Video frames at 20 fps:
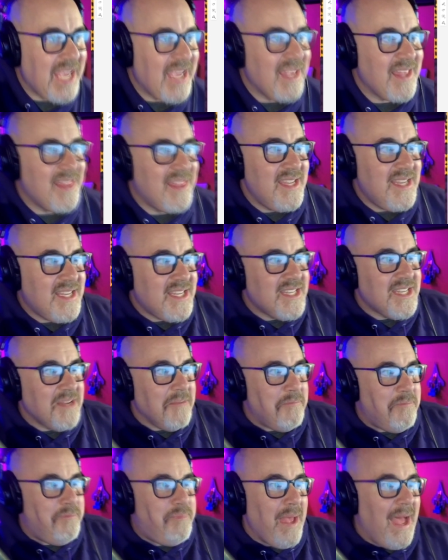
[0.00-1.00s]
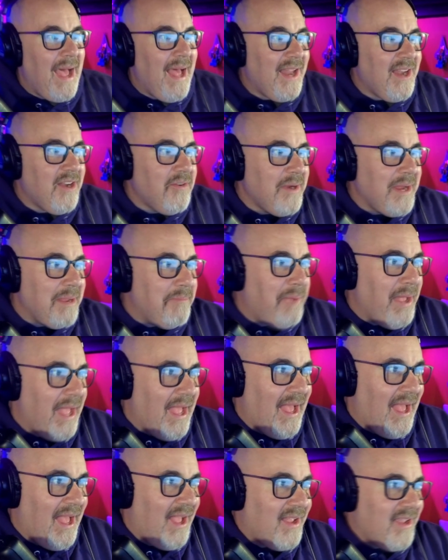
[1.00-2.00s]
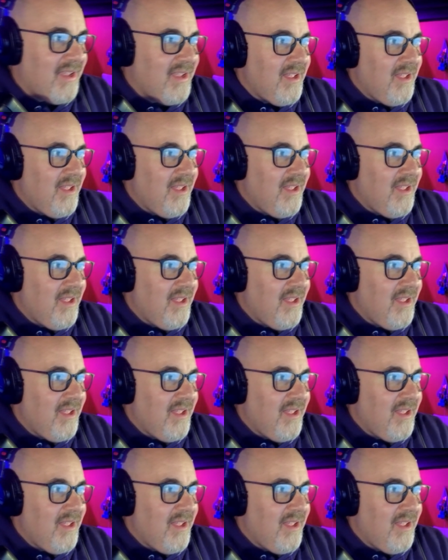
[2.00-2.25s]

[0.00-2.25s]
This is a battery pack.